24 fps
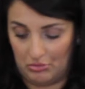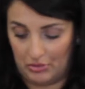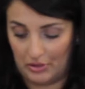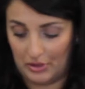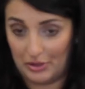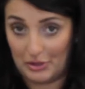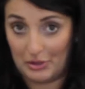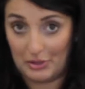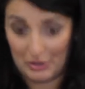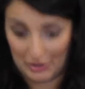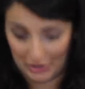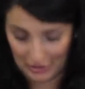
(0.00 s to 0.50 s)

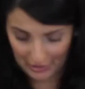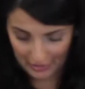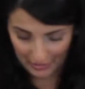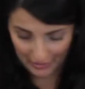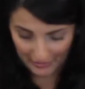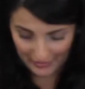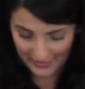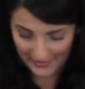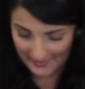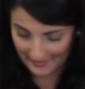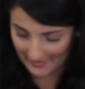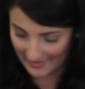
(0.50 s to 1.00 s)

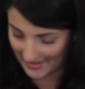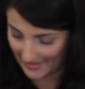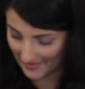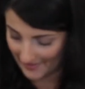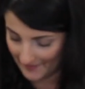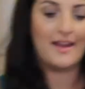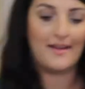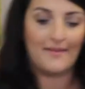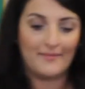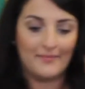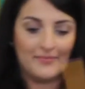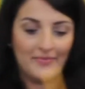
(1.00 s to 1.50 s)
excuse
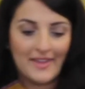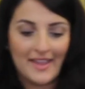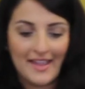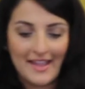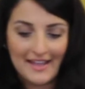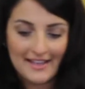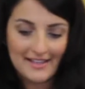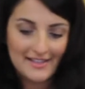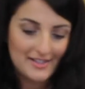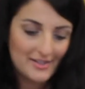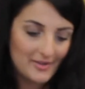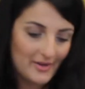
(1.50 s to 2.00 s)
me.
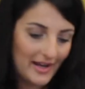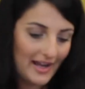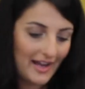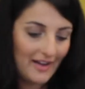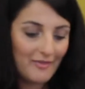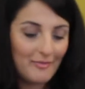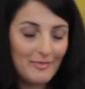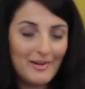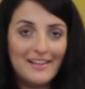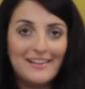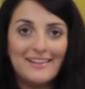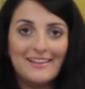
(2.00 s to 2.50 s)
So I
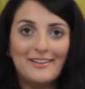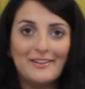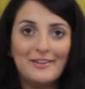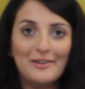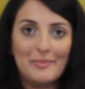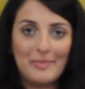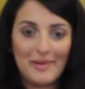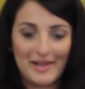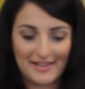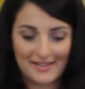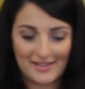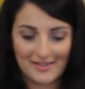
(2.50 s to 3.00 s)
have my
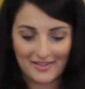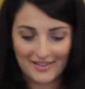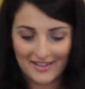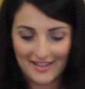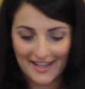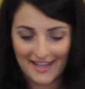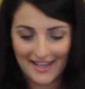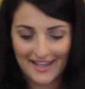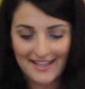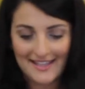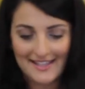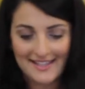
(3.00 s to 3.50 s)
little pencil
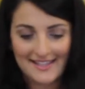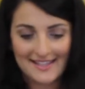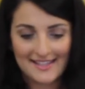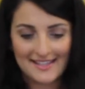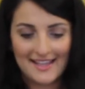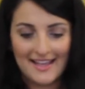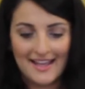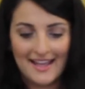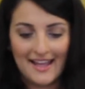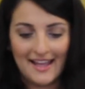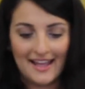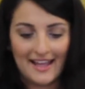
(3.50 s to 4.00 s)
case,
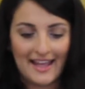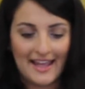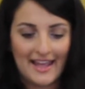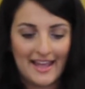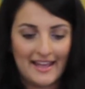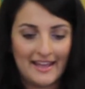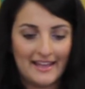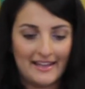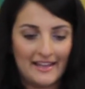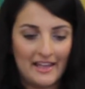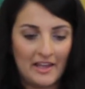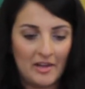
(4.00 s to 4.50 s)

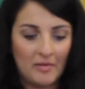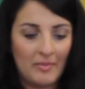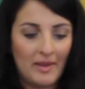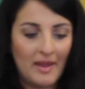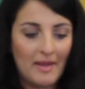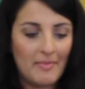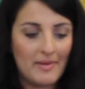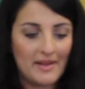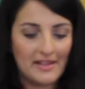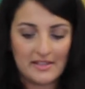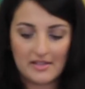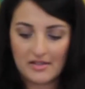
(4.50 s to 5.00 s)
and in
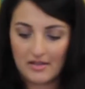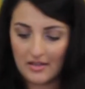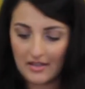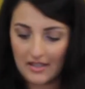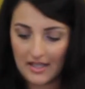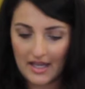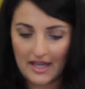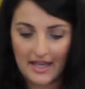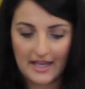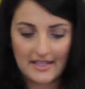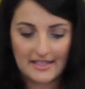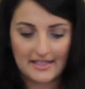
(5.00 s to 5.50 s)
my pencil
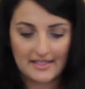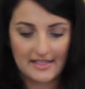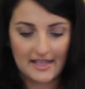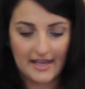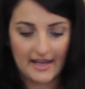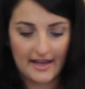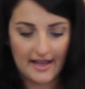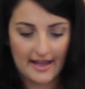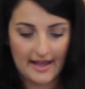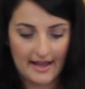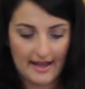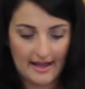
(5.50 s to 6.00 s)
case I
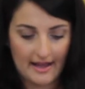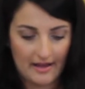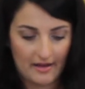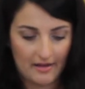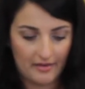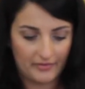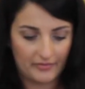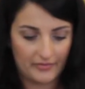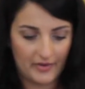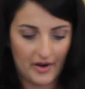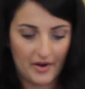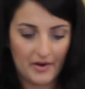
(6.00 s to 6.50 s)

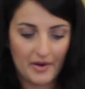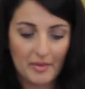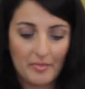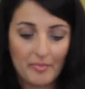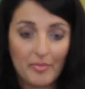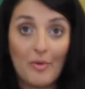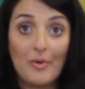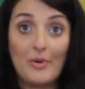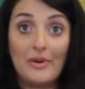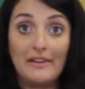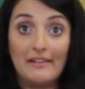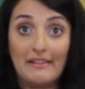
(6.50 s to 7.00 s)
have very
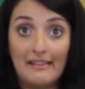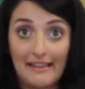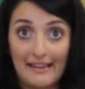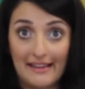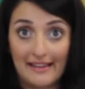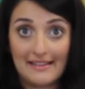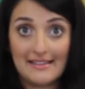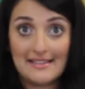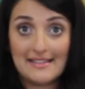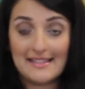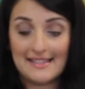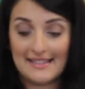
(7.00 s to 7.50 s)
important
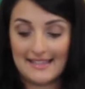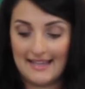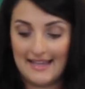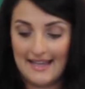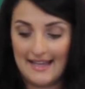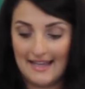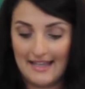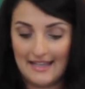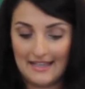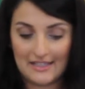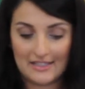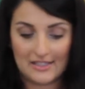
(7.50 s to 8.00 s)
things.
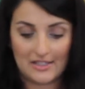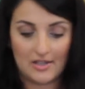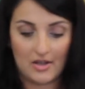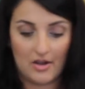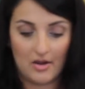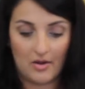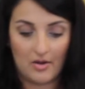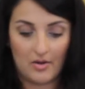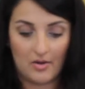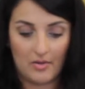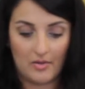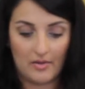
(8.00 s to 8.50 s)

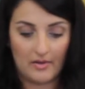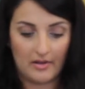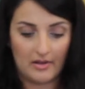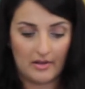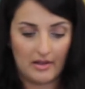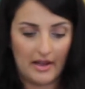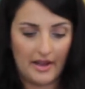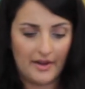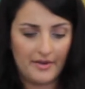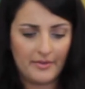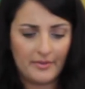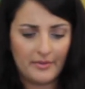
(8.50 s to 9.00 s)
So
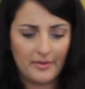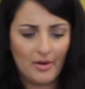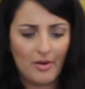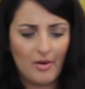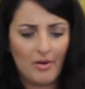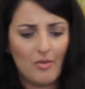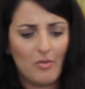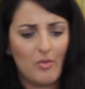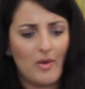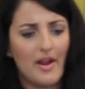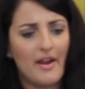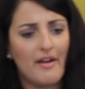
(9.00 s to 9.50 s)
I don't
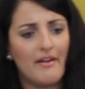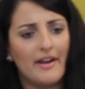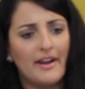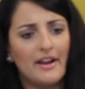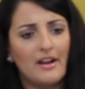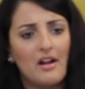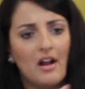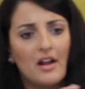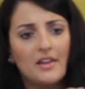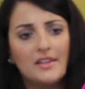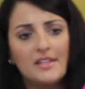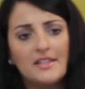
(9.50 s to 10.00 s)
know where I
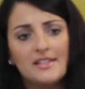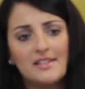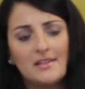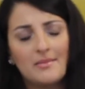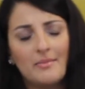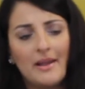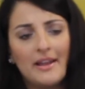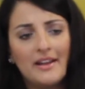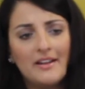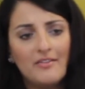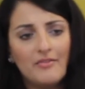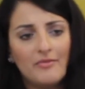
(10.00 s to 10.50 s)
got this. It
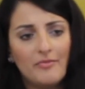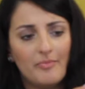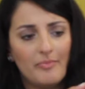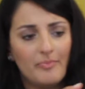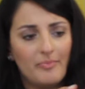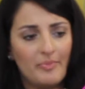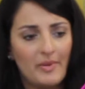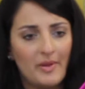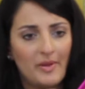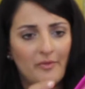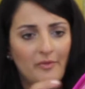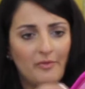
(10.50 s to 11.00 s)
might have
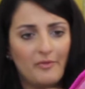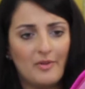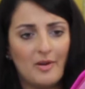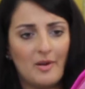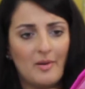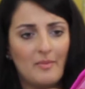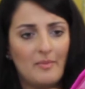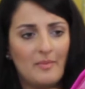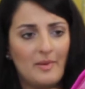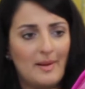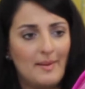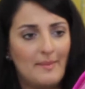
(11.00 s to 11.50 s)
been
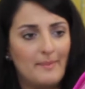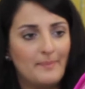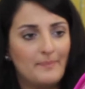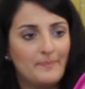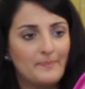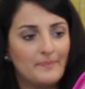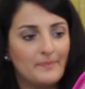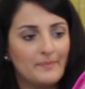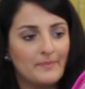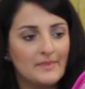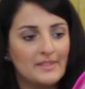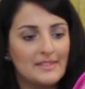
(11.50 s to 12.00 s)
from
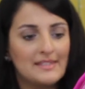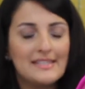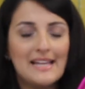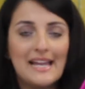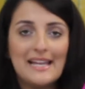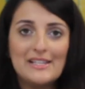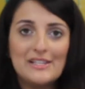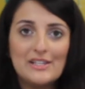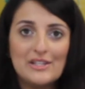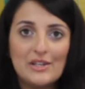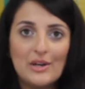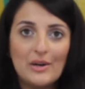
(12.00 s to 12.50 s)

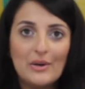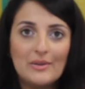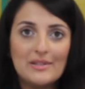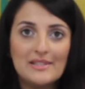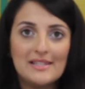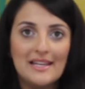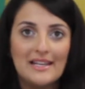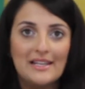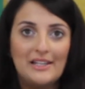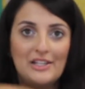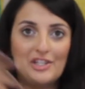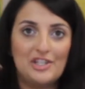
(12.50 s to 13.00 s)
Daiso. It's
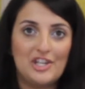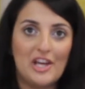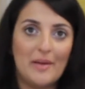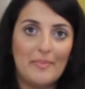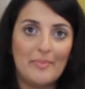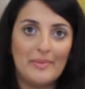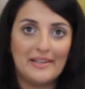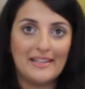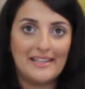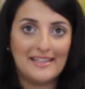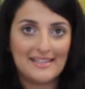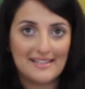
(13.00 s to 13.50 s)
like a
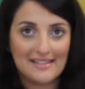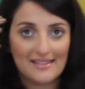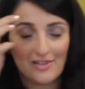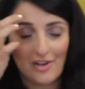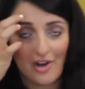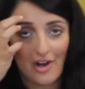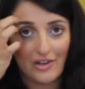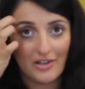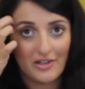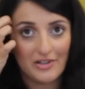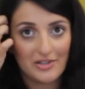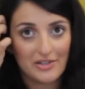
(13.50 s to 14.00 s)
Japanese
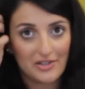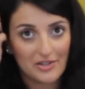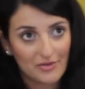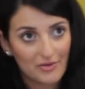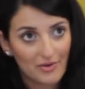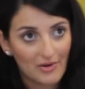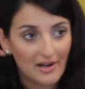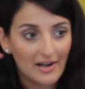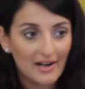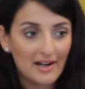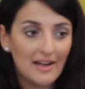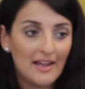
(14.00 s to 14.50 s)
dollar
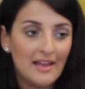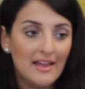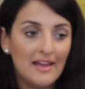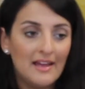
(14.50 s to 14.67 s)
store.